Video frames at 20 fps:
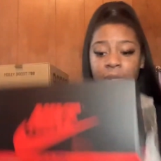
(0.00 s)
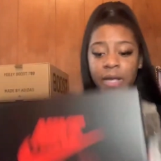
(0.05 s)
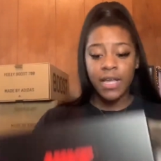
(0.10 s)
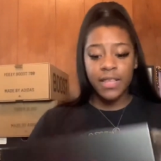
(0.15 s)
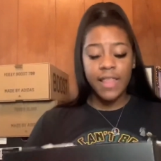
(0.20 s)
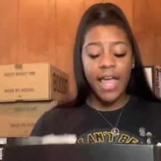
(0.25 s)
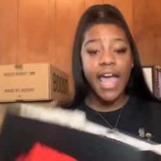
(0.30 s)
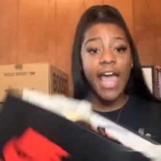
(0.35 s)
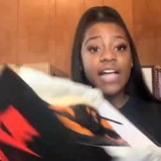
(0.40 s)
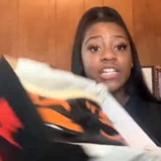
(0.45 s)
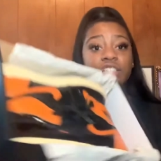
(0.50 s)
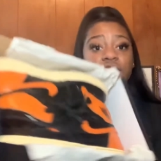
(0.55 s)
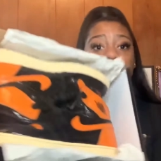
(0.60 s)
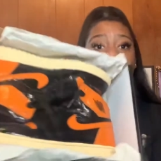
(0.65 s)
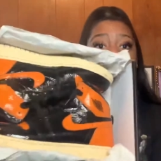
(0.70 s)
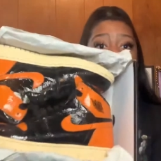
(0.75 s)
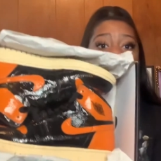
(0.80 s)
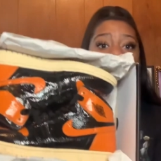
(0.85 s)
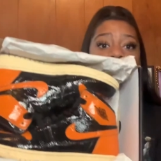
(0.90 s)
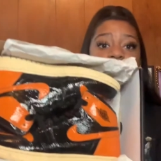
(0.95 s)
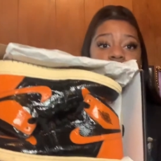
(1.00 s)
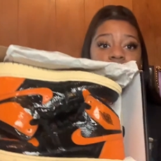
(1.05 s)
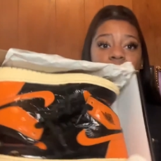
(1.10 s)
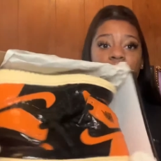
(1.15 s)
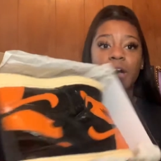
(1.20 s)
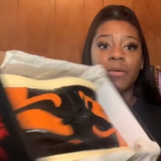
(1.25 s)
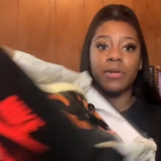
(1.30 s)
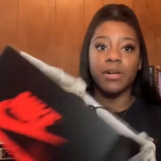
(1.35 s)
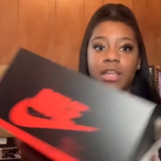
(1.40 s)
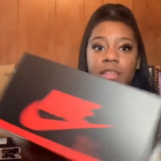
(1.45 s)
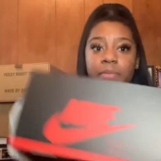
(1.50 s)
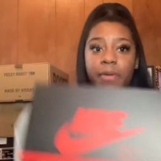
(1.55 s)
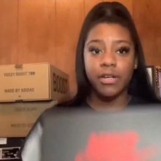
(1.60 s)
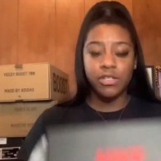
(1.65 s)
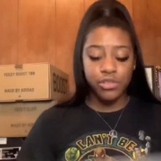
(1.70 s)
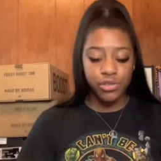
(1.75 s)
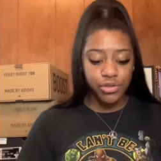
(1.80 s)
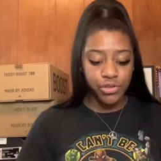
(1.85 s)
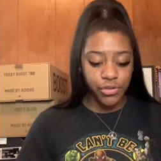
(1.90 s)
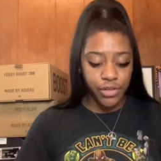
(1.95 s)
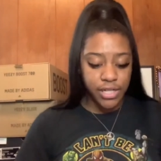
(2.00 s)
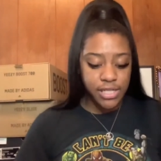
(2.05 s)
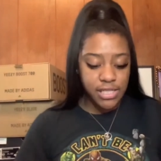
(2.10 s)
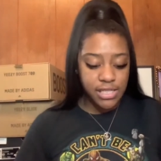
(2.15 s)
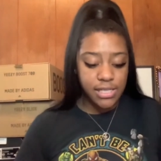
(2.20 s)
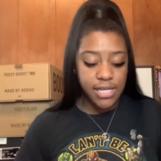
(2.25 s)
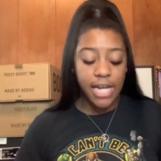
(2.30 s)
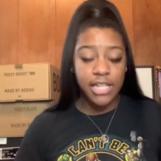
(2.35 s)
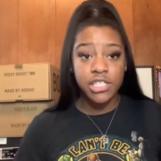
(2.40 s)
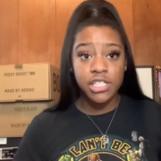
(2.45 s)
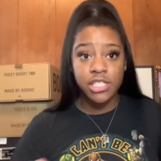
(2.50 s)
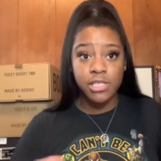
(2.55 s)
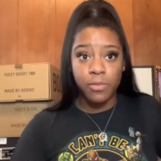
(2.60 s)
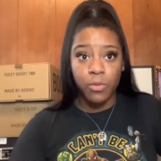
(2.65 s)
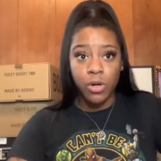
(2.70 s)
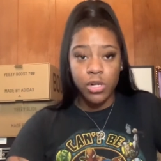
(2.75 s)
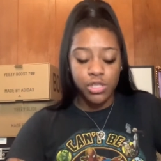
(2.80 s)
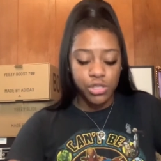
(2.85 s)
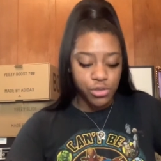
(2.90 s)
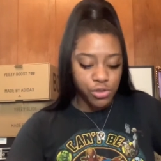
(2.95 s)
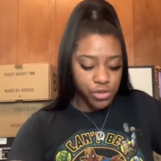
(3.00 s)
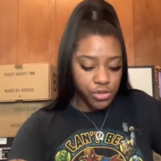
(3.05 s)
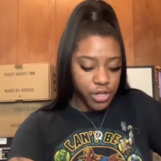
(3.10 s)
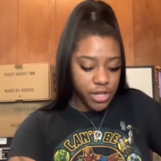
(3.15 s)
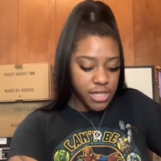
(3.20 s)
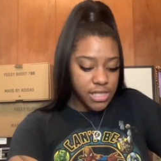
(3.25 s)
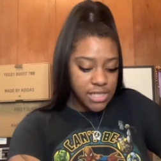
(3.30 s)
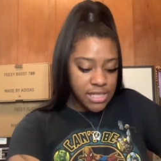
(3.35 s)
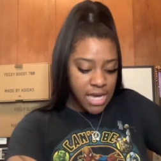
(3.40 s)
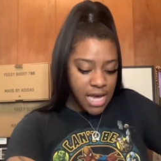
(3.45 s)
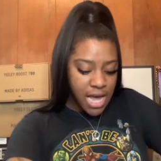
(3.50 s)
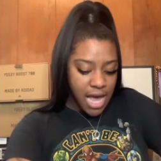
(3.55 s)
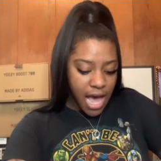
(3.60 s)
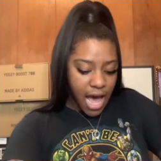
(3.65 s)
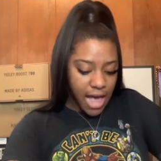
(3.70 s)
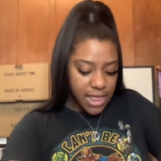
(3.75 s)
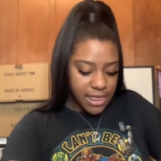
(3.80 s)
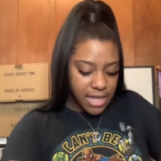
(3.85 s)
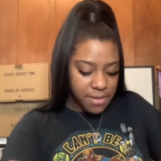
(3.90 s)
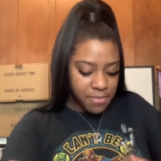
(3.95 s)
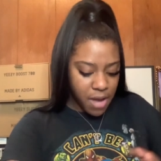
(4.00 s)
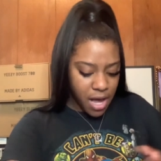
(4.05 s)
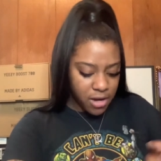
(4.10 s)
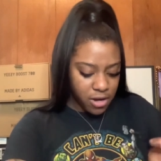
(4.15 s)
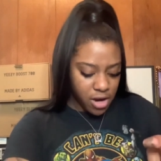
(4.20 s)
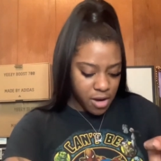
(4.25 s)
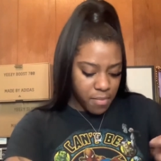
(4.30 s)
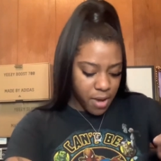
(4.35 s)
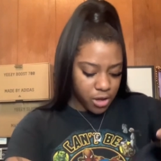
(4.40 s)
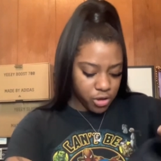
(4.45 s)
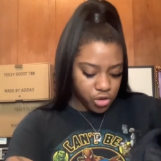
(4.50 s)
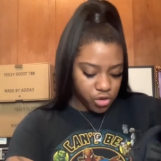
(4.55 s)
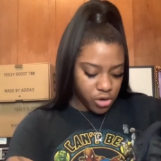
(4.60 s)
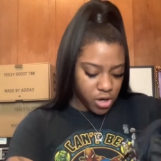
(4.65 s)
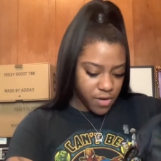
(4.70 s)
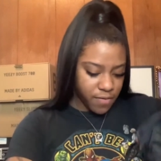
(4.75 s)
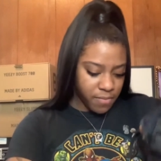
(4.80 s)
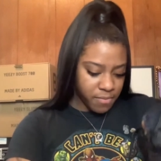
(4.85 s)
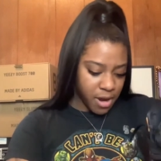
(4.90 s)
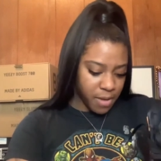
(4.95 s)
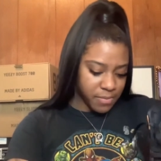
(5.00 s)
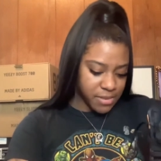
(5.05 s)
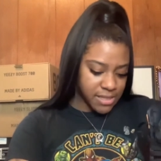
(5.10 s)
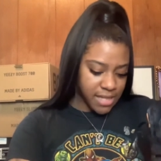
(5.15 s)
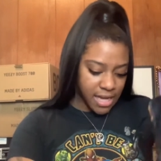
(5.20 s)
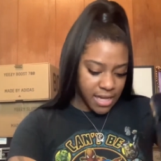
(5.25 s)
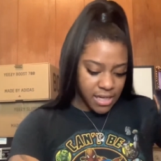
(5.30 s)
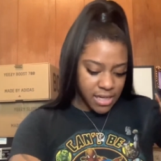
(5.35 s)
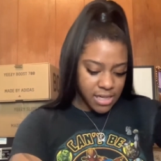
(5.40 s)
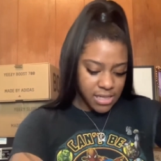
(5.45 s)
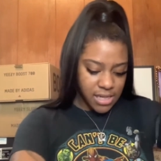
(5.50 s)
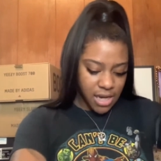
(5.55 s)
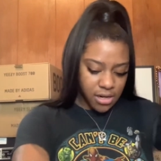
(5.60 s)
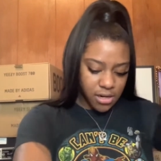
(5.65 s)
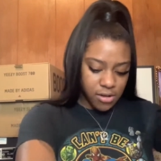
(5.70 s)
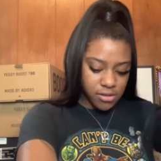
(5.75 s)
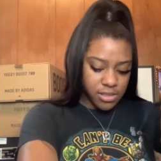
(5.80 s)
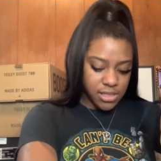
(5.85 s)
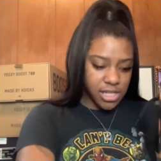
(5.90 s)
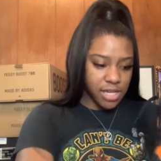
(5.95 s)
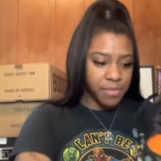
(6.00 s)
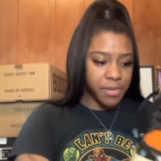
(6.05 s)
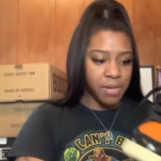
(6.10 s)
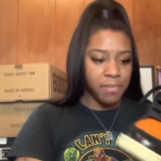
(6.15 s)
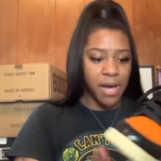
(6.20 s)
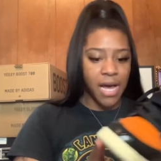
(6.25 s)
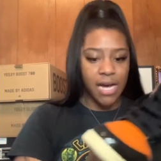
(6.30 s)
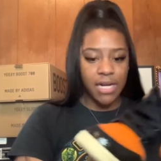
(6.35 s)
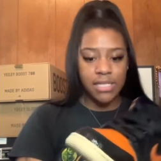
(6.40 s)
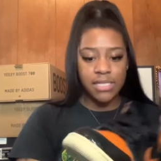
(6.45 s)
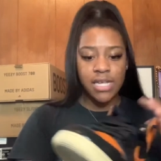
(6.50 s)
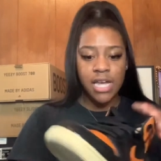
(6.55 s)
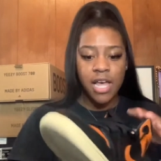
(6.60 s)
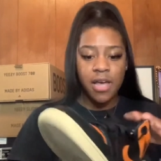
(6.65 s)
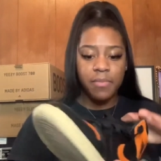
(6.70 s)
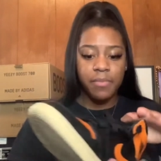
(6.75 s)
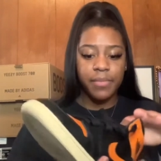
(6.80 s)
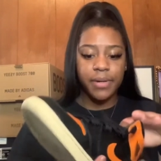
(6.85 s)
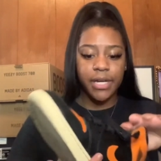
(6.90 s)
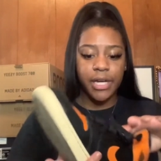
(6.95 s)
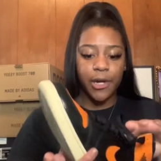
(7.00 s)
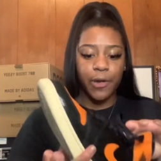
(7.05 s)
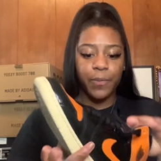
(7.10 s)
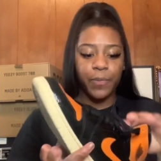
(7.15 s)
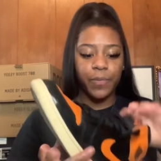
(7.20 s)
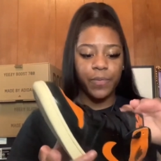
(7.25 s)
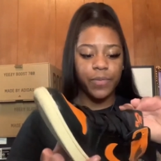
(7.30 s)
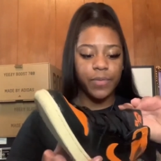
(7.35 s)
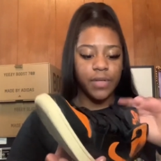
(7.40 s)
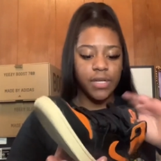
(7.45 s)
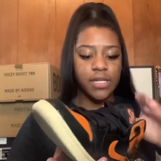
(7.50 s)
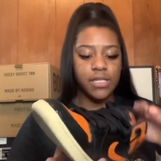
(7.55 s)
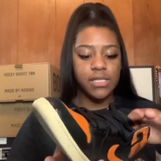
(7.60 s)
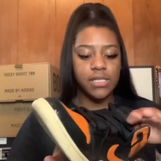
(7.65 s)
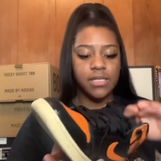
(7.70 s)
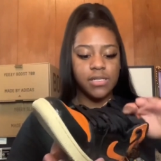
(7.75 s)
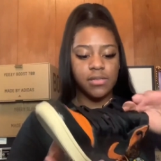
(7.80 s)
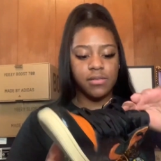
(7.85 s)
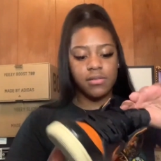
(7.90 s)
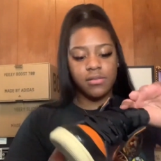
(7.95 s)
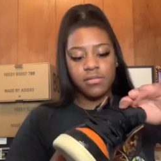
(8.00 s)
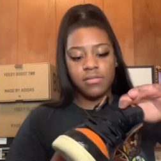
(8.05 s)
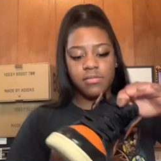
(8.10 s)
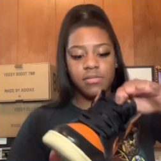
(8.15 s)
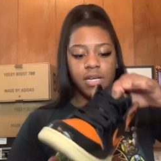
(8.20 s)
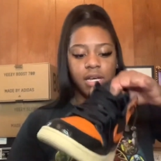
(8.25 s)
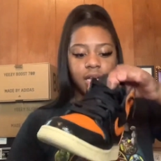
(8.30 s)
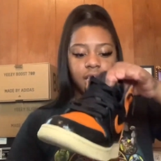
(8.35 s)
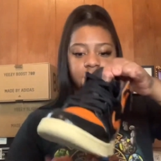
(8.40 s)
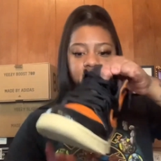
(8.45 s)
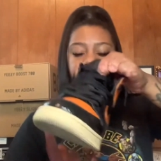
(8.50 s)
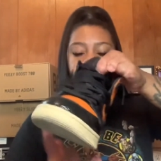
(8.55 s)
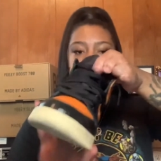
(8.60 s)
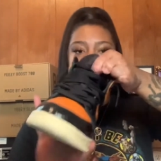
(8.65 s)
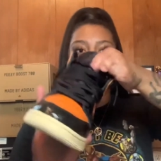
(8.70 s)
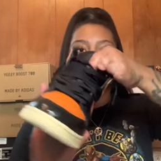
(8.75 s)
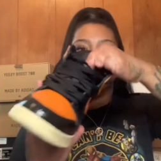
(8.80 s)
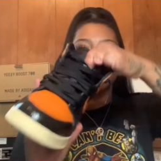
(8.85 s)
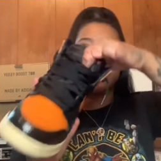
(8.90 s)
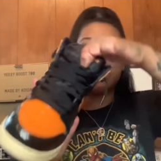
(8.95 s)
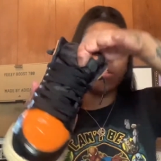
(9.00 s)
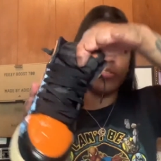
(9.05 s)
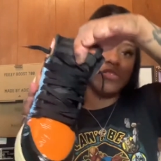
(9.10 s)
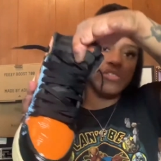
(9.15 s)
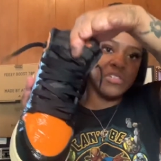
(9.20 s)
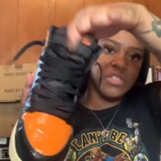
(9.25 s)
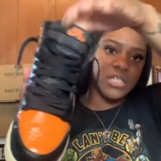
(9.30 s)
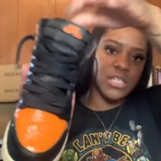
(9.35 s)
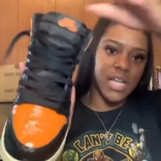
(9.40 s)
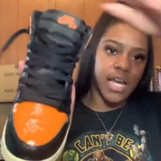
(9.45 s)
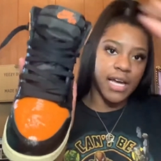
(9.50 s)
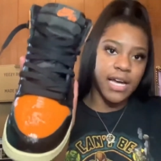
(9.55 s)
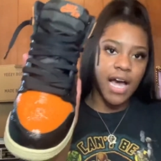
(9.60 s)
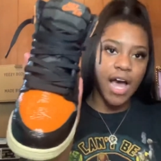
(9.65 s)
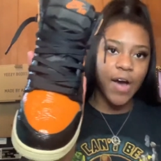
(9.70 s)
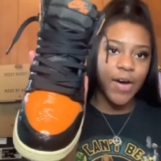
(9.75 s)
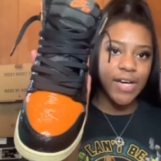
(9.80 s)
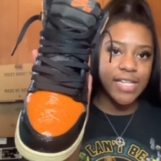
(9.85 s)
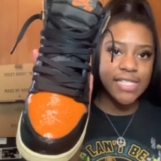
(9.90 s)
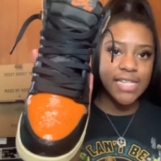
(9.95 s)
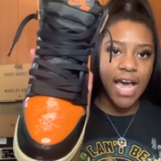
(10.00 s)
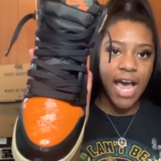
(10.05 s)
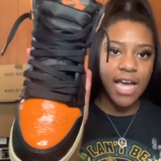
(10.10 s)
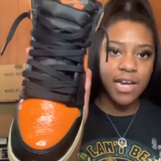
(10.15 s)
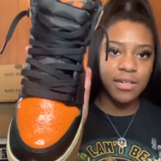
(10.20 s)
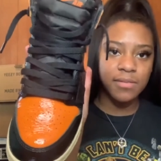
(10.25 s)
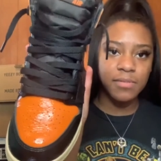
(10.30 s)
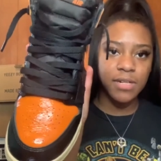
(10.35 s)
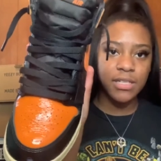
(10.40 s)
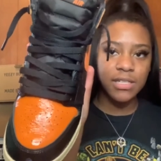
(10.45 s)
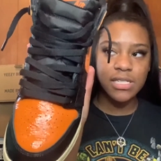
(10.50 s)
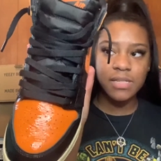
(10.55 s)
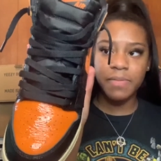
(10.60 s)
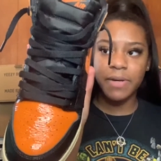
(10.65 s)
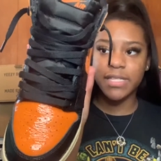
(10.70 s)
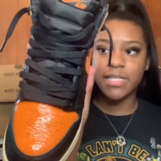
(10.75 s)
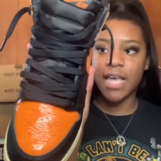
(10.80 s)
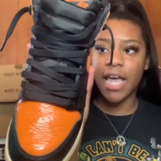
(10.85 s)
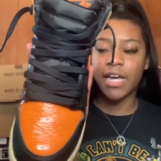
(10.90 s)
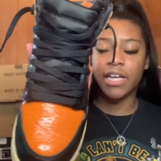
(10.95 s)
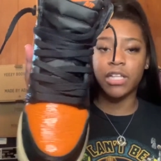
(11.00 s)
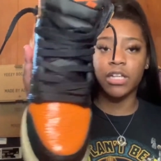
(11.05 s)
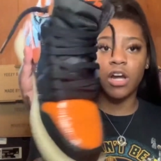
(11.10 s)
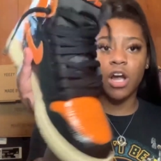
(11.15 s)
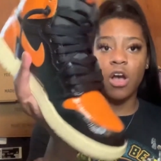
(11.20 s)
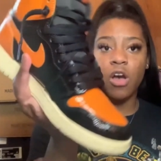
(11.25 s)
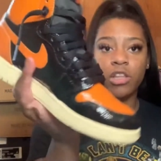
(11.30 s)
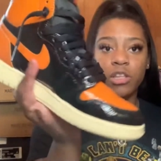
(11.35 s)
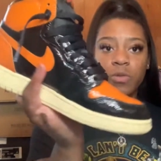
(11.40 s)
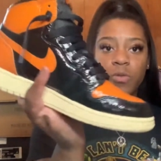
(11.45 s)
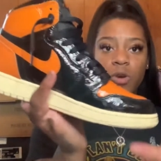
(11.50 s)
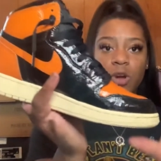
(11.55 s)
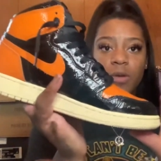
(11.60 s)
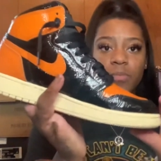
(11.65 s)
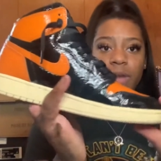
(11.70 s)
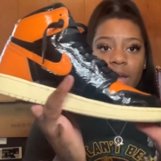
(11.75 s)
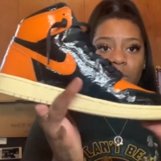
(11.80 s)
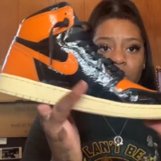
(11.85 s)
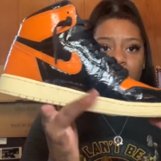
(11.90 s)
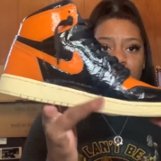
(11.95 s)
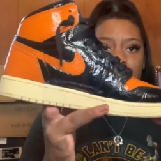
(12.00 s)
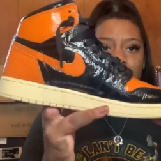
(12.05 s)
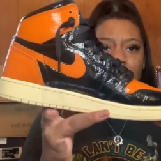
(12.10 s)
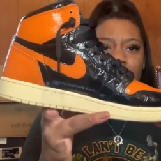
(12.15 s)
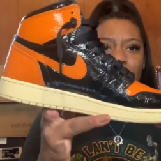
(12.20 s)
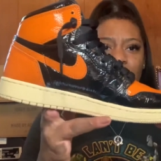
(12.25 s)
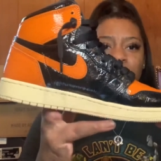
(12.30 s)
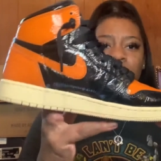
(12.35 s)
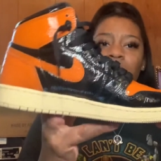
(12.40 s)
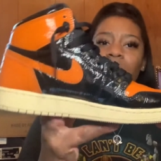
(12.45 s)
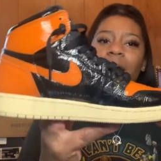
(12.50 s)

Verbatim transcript: they actually they also come with another pair of shoestrings there's actually some orange shoestrings i think mine are in my drawer if i'm not mistaken because i don't see them in the box but this, yeah, this generally usually like how I tie them, nothing spectacular. I only wore them that one time.